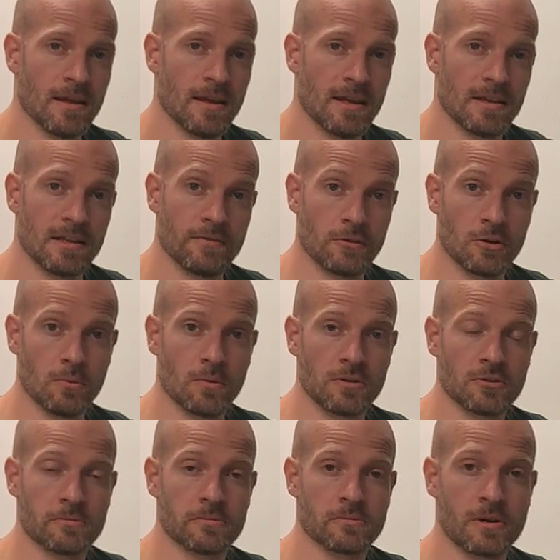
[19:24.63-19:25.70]
And if you don't
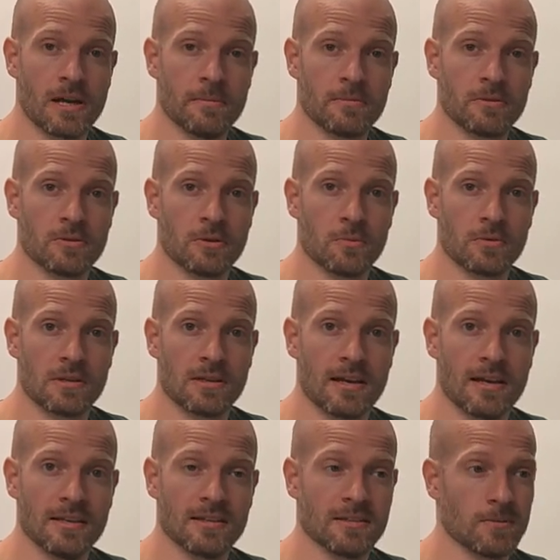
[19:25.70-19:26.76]
want to subscribe, you don't want to
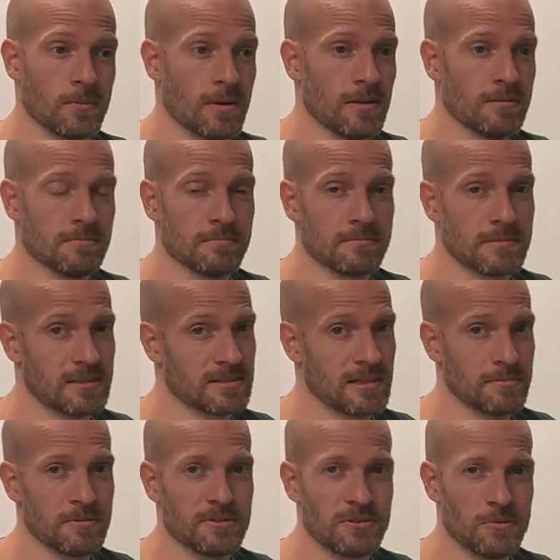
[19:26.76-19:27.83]
like, well, that's
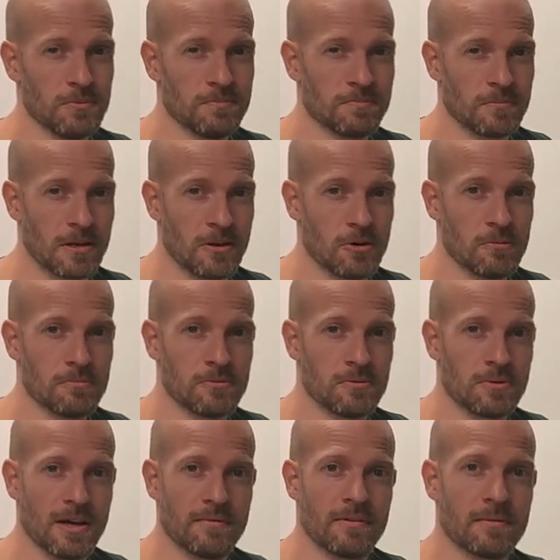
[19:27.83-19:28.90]
up to you. But I hope
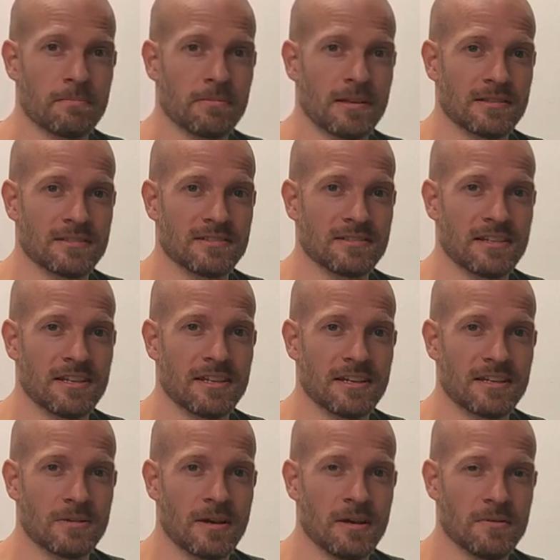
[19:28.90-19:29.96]
you have a pleasant day
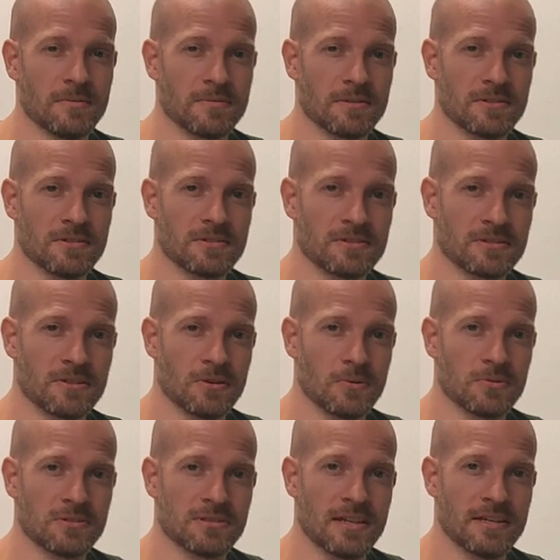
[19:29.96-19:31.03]
anyhow.
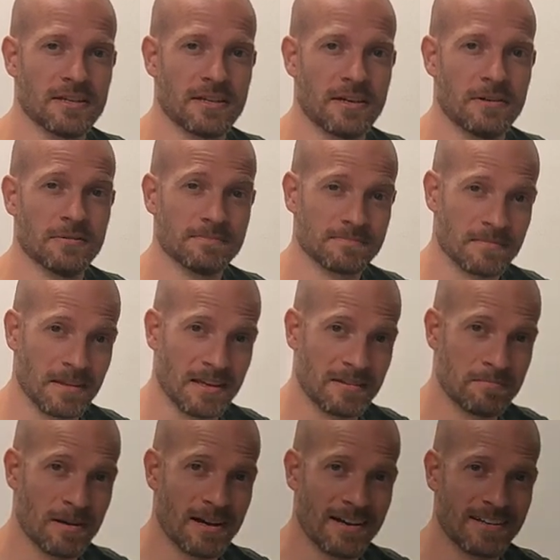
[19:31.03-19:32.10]
So take care
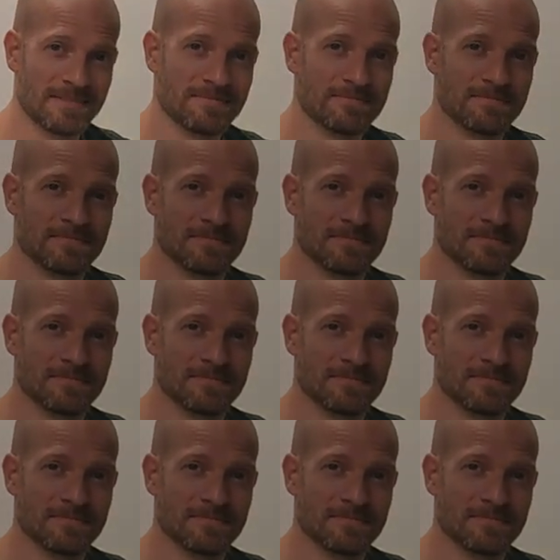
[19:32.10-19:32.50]
and bye.